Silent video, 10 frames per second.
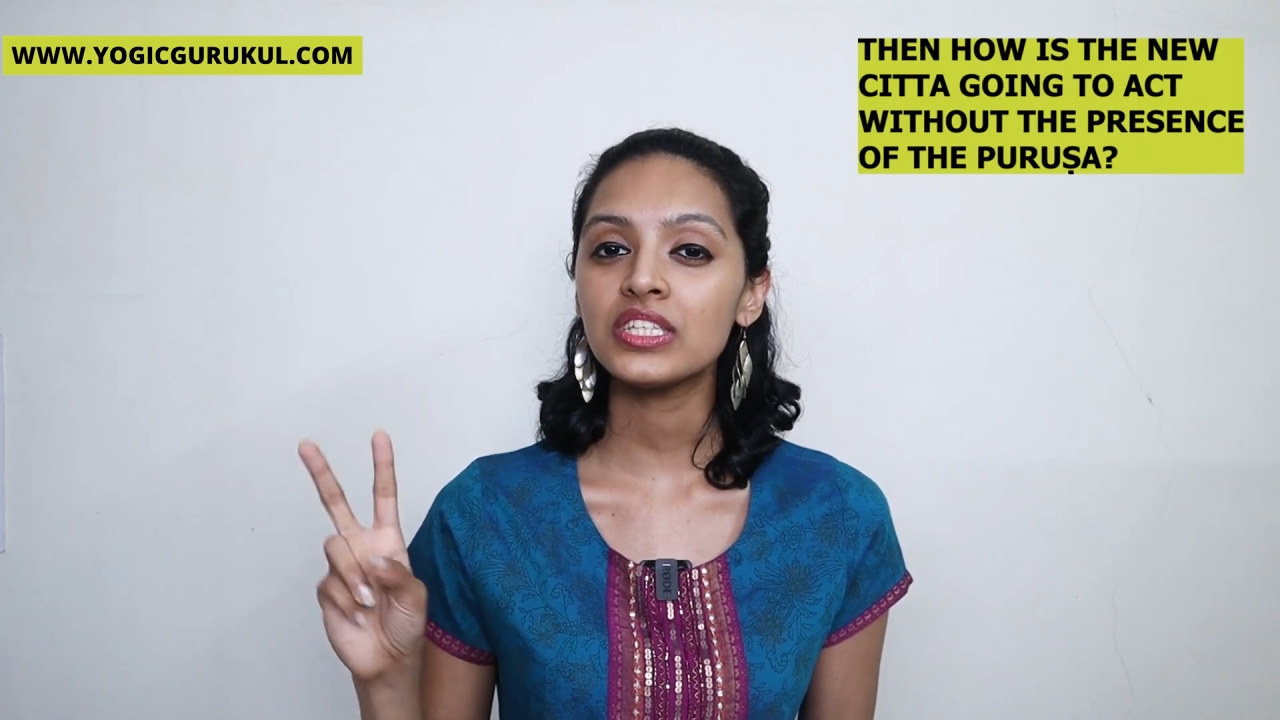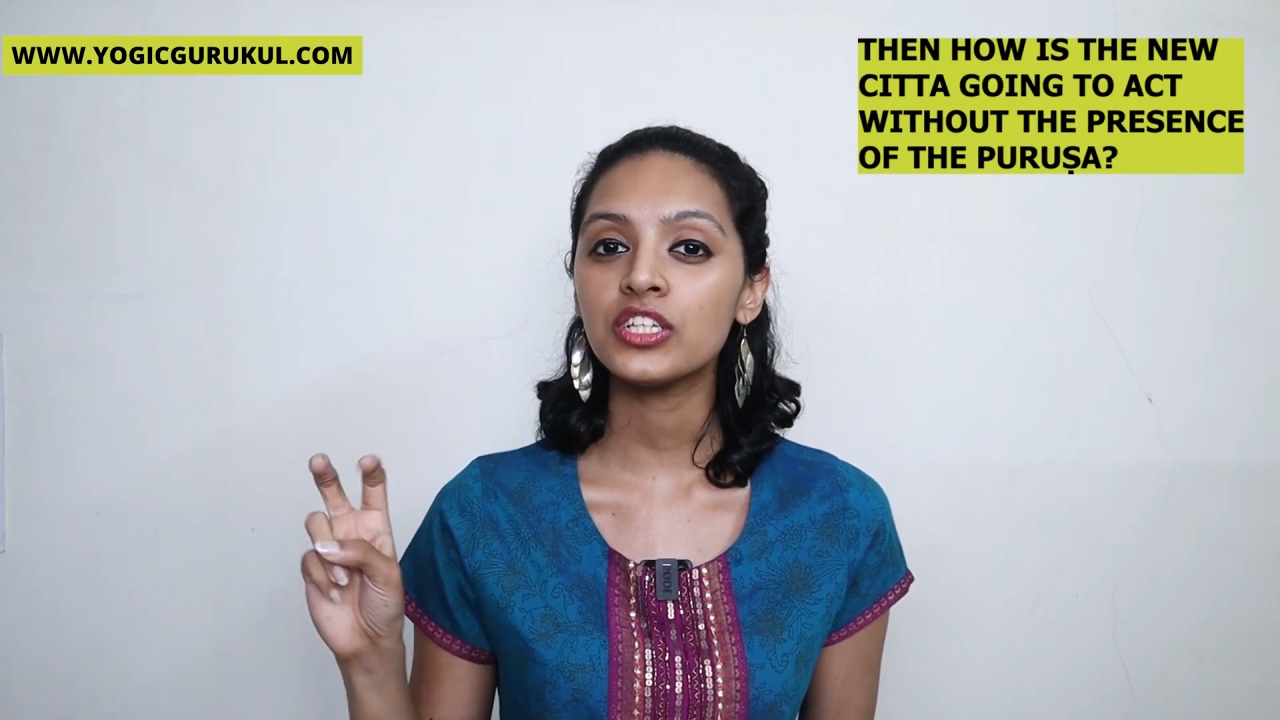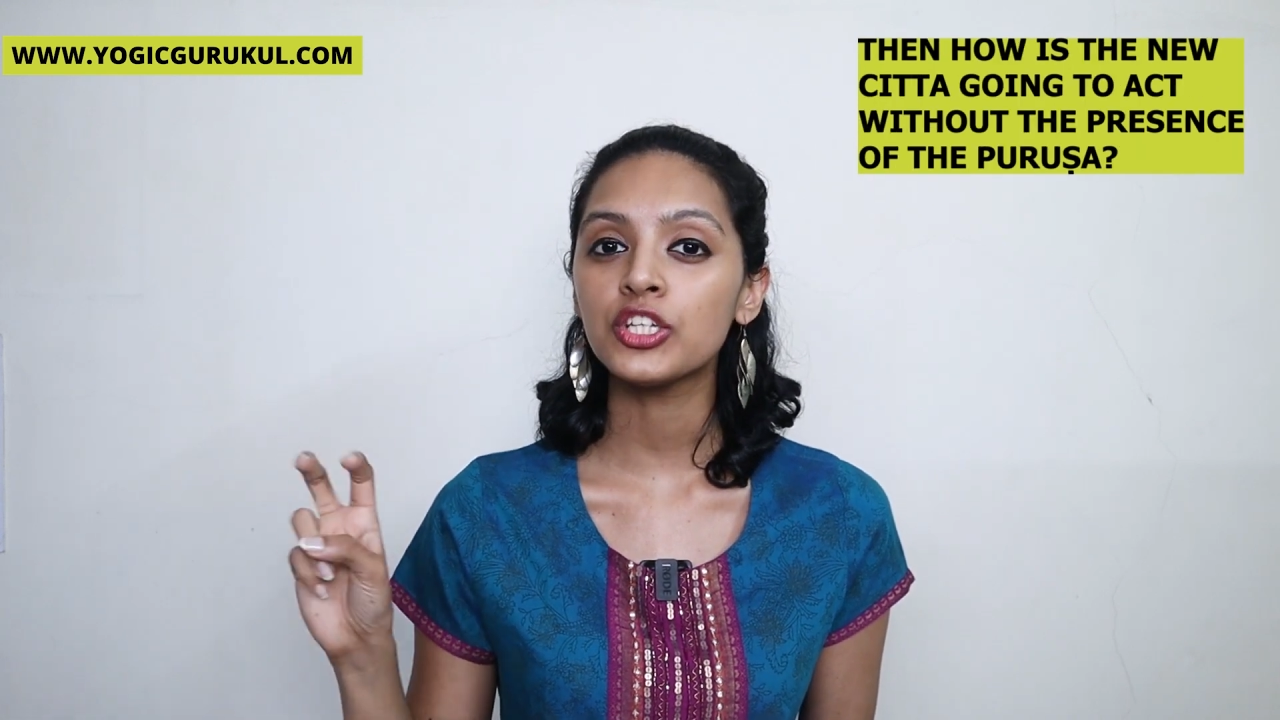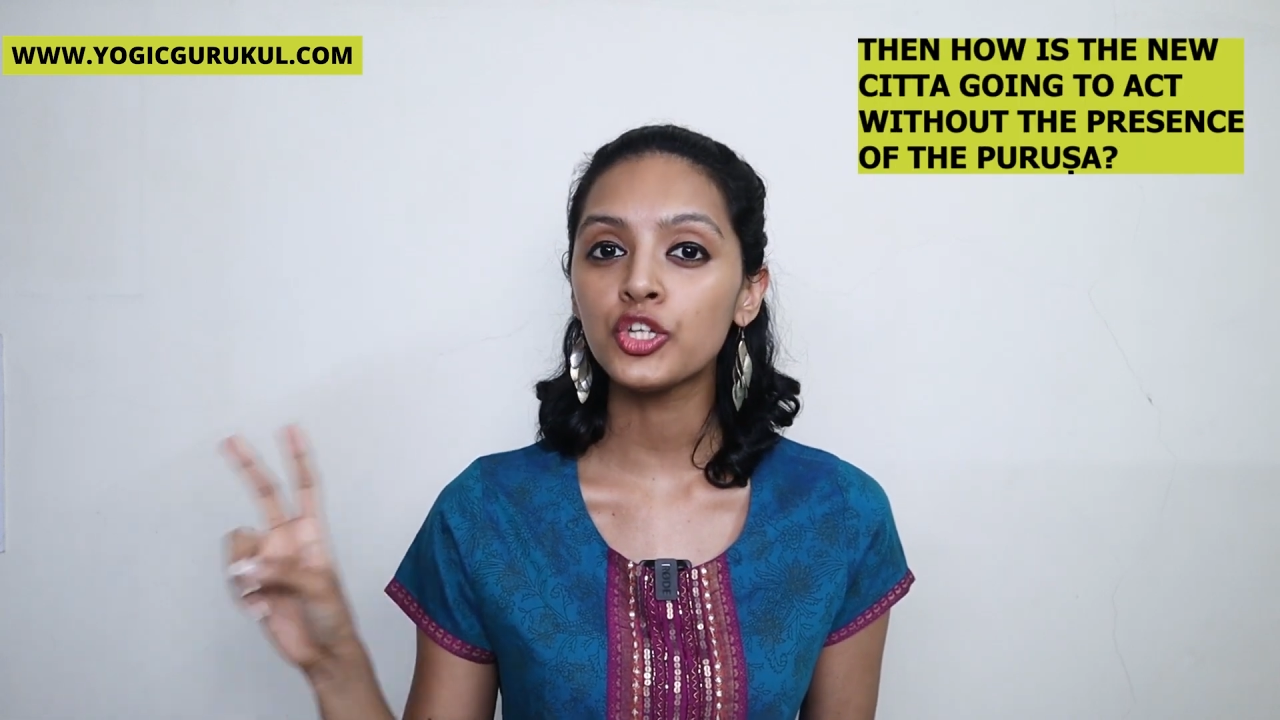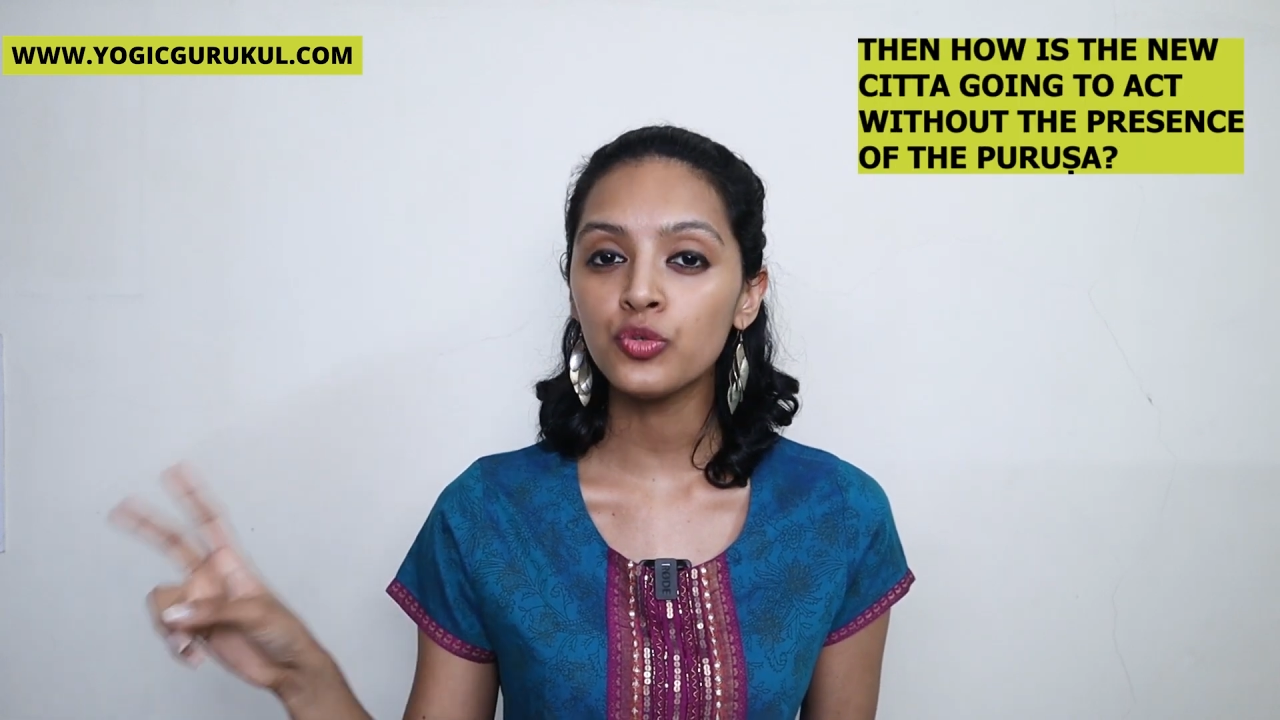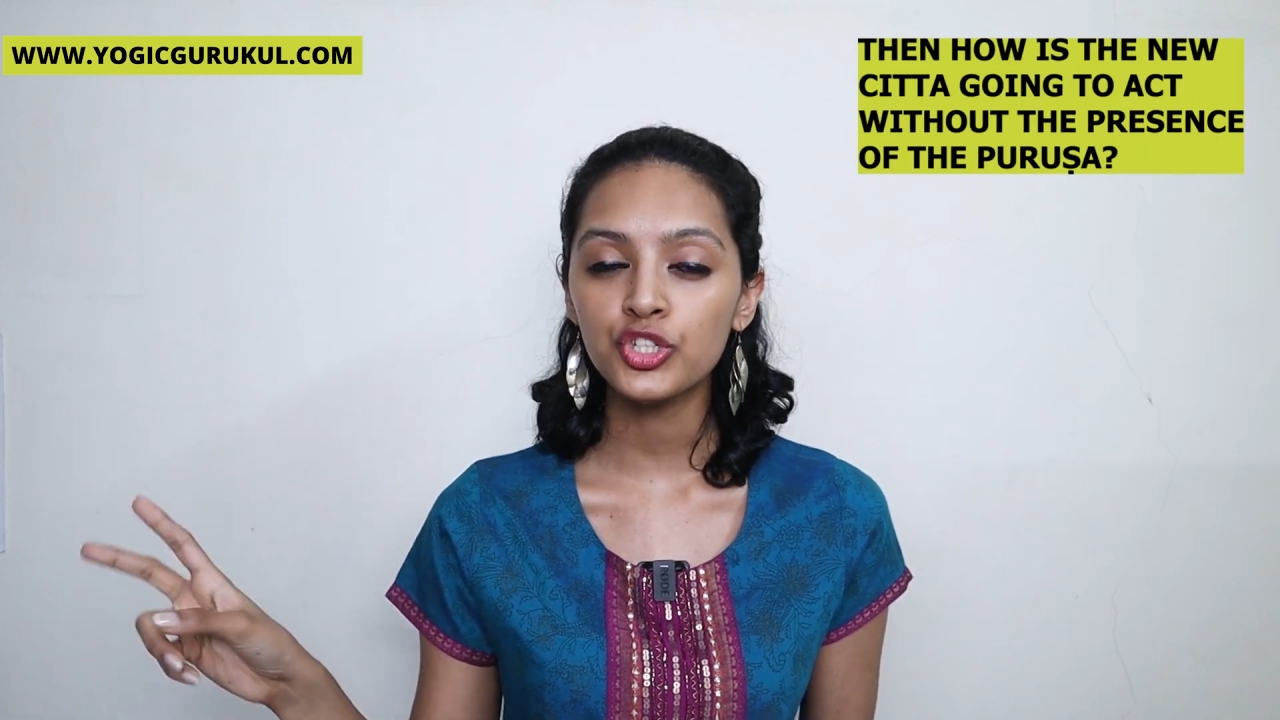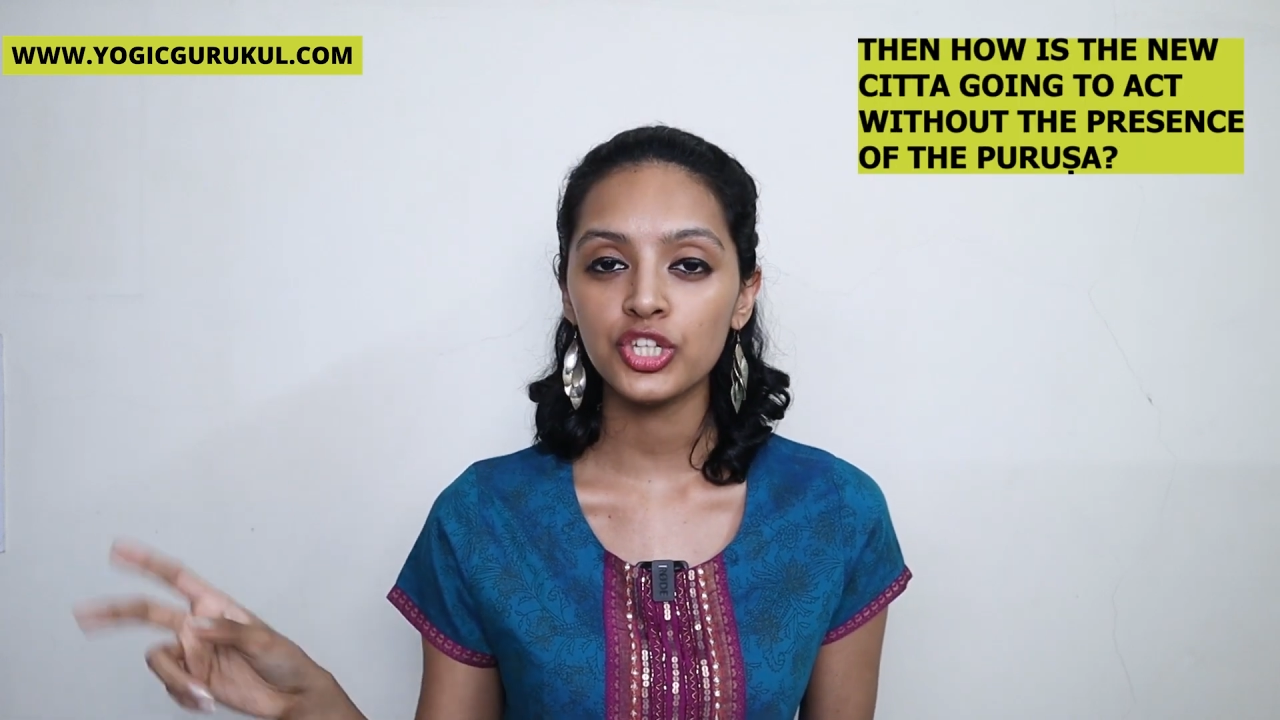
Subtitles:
a new